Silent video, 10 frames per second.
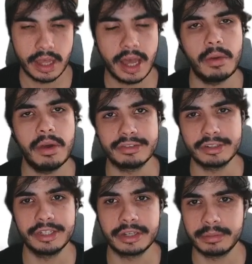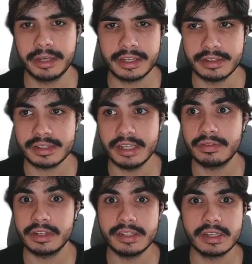However, you can make this
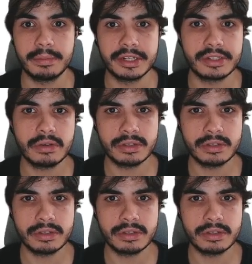even easier by just going